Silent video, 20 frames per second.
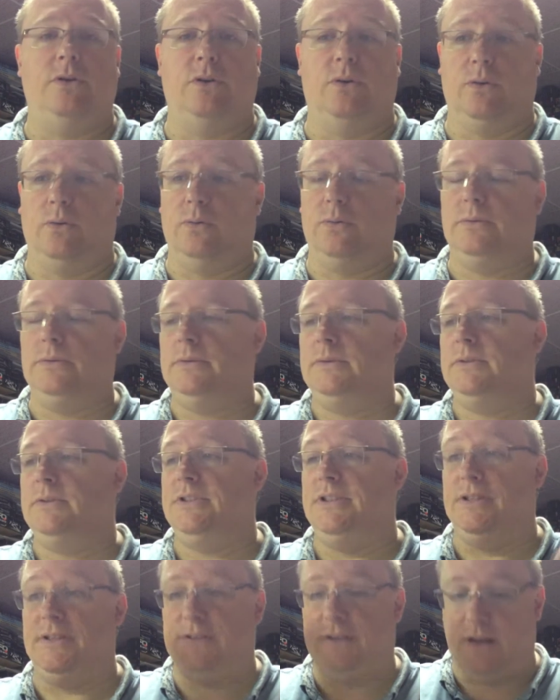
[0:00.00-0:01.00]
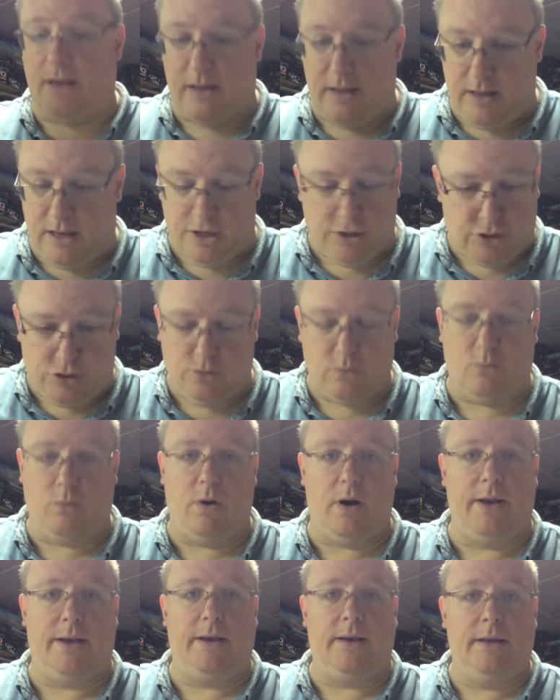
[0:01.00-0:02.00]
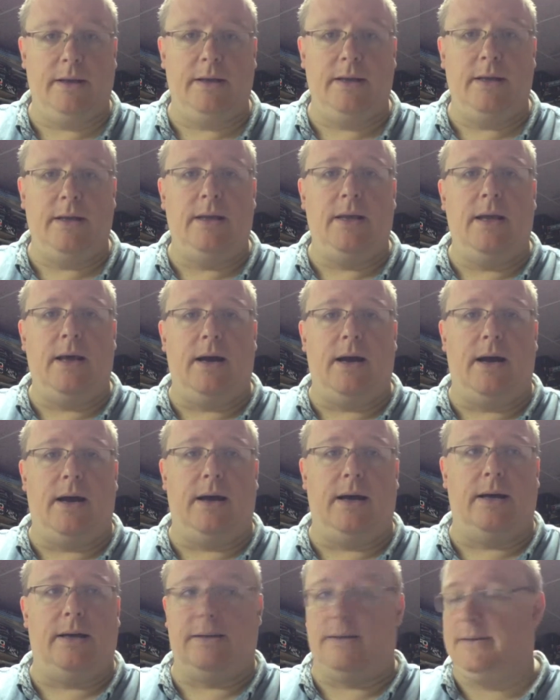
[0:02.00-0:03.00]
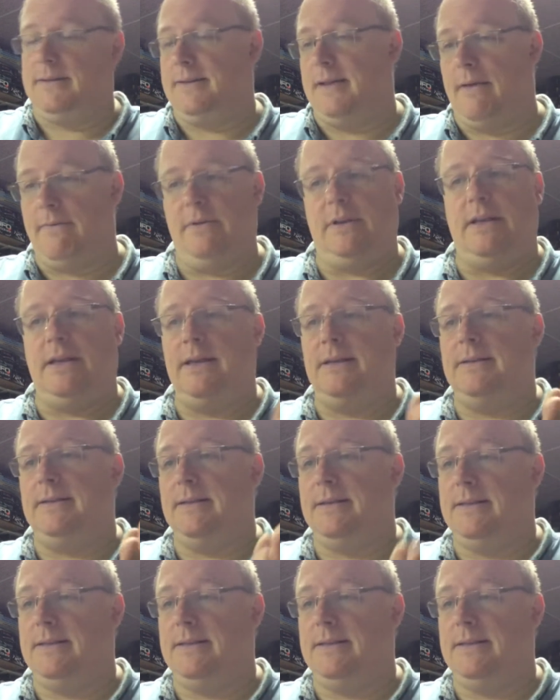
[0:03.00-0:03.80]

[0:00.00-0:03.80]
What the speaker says: to since issue 1, 70s